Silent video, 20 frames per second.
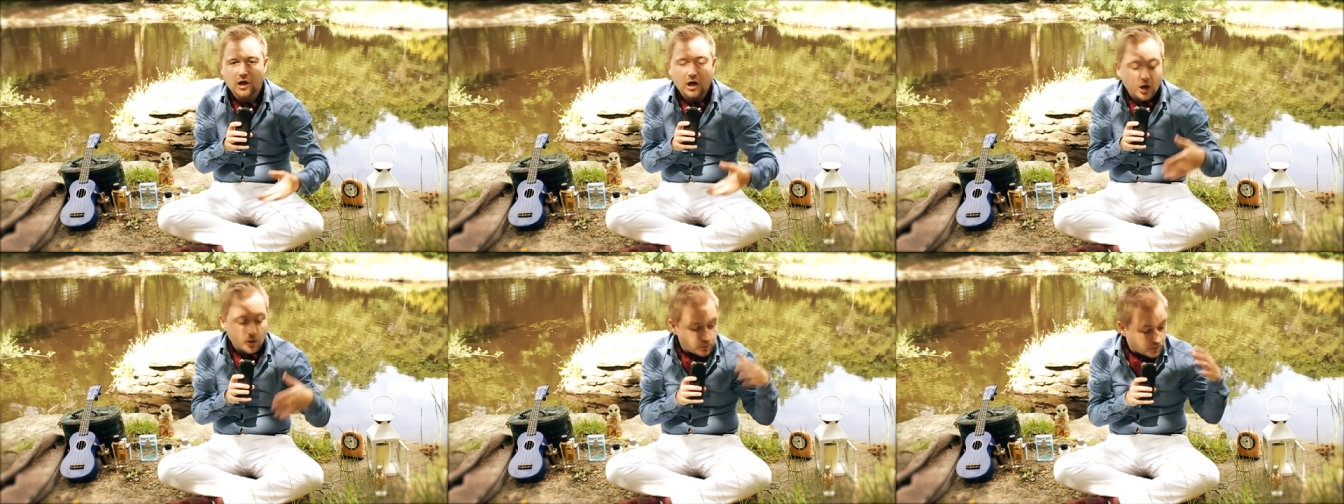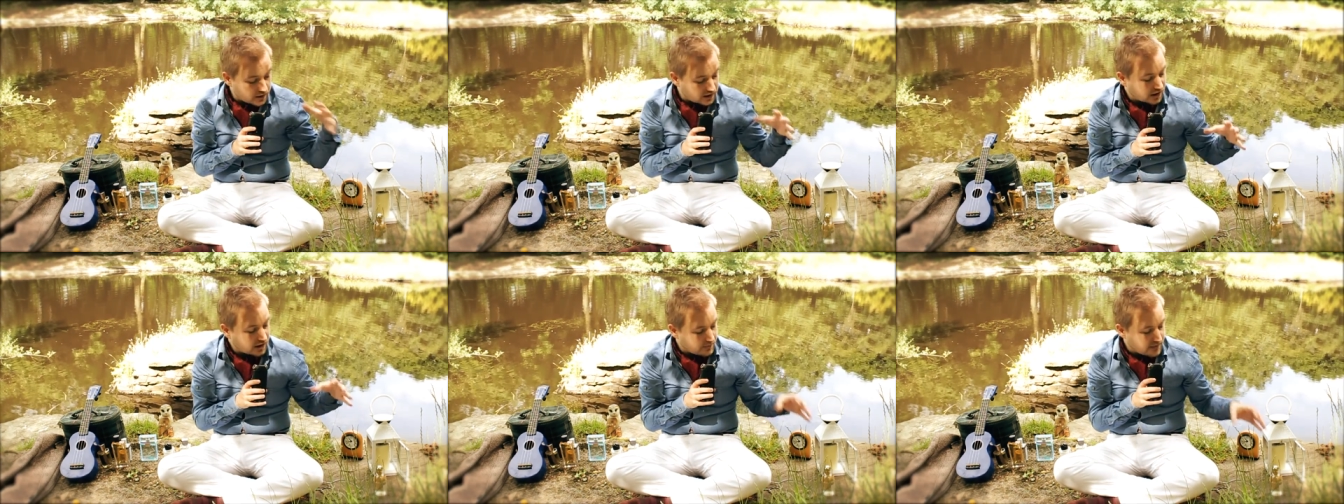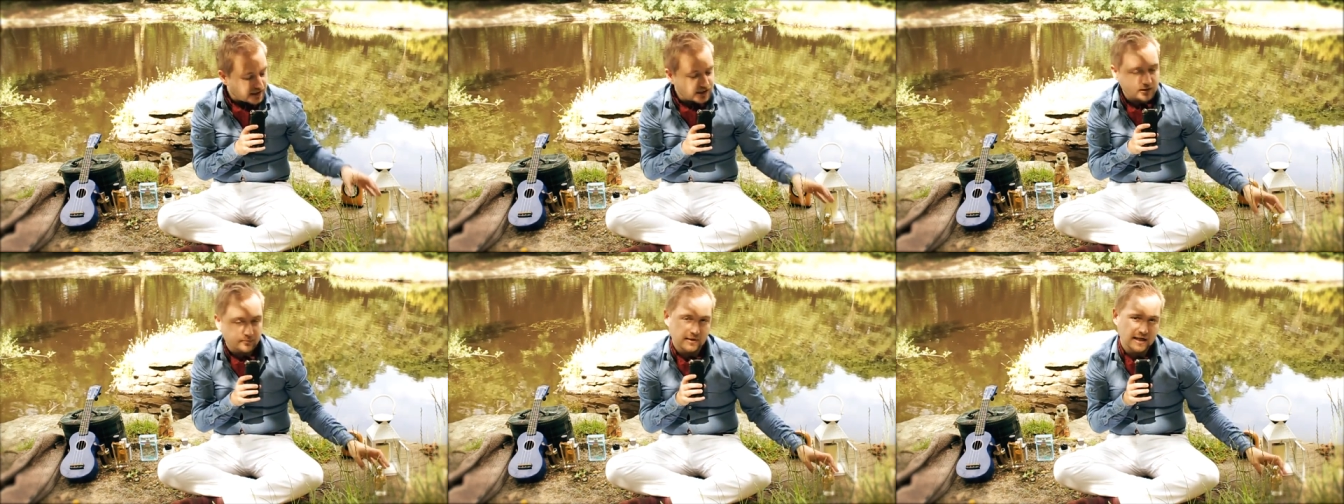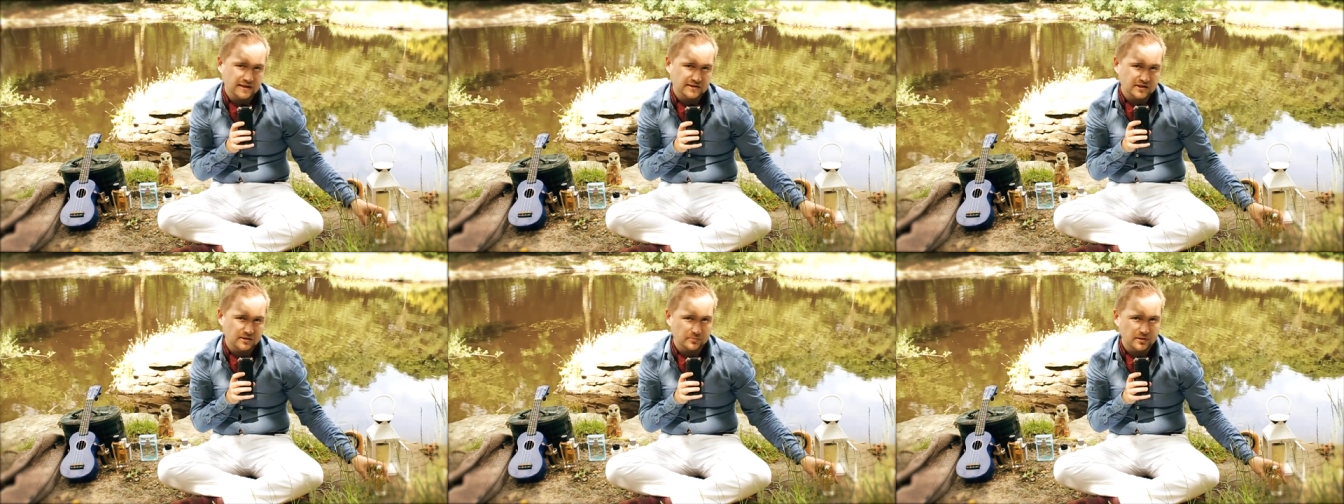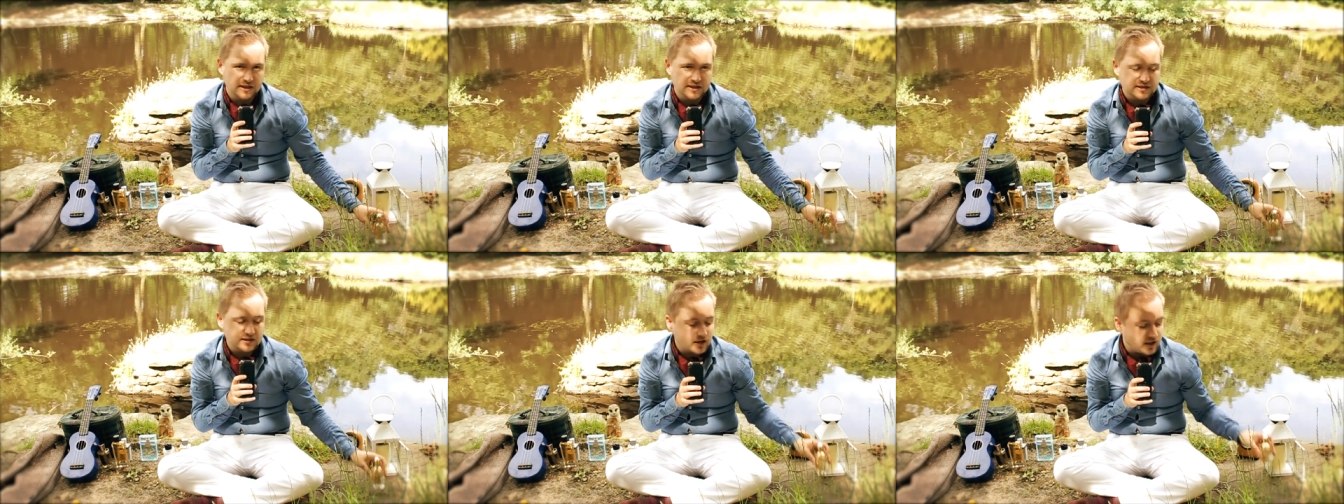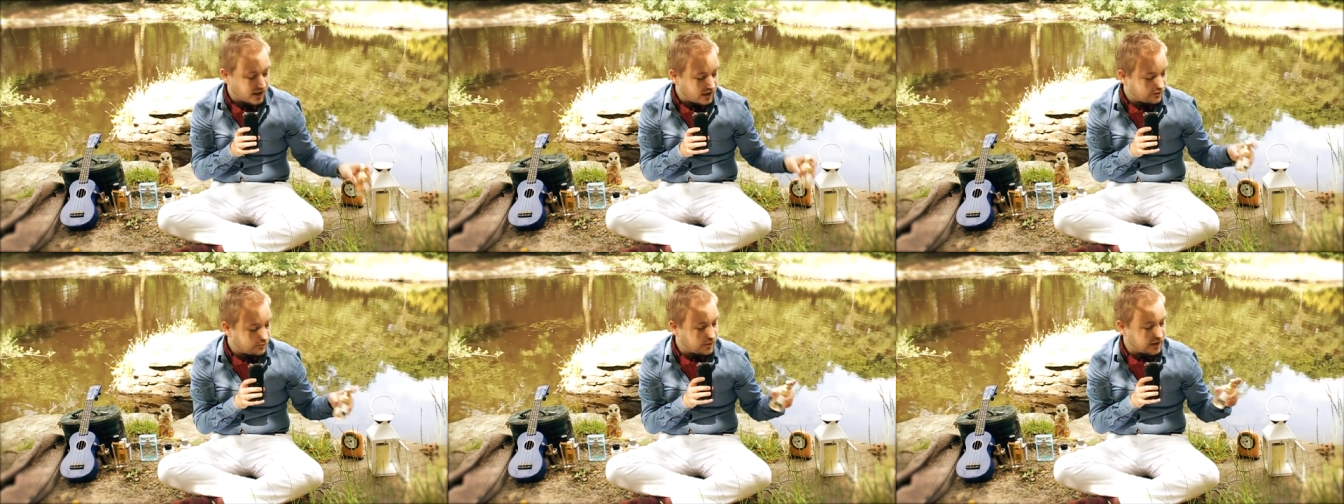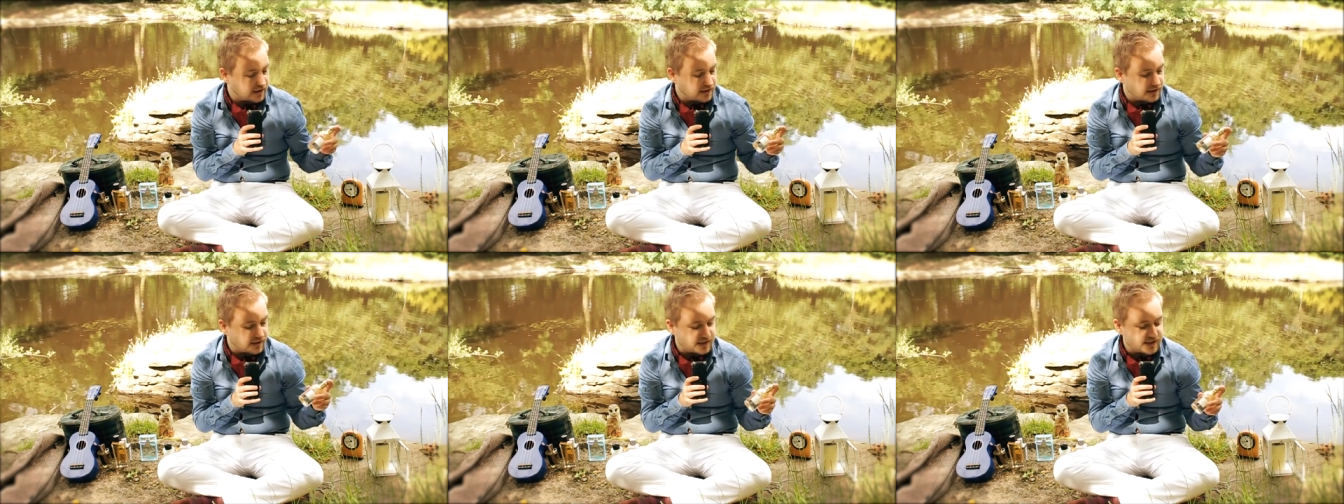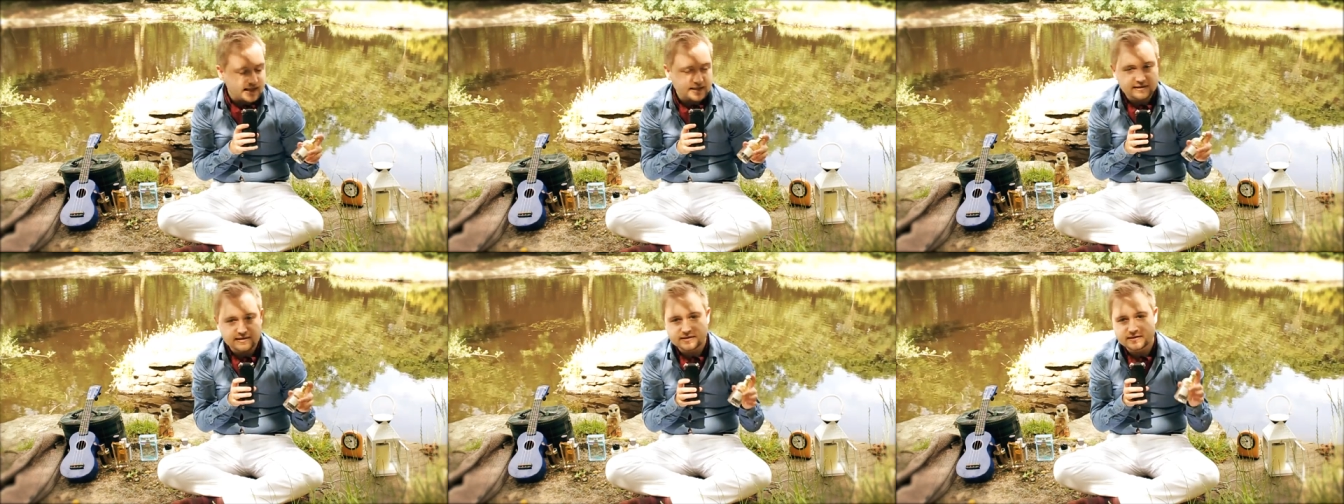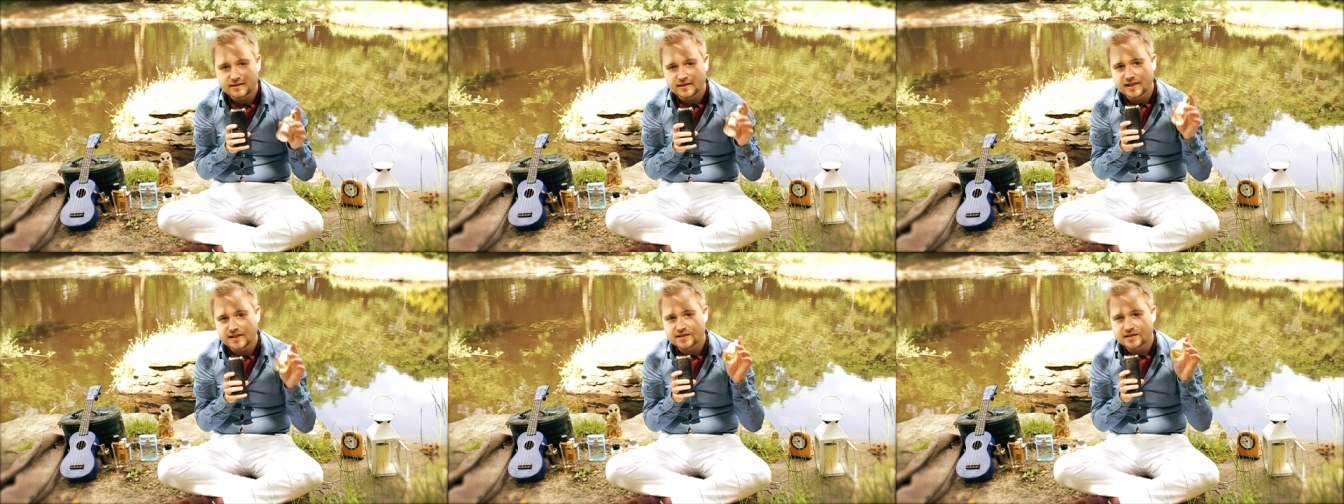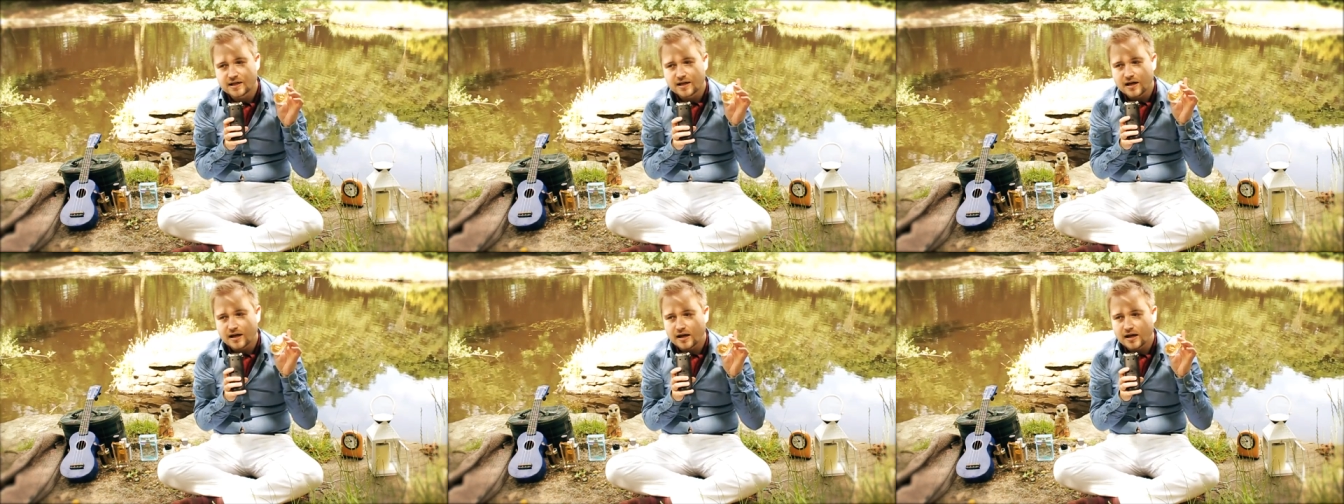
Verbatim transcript: and we're going to make a masterpiece. I have been addicted to this.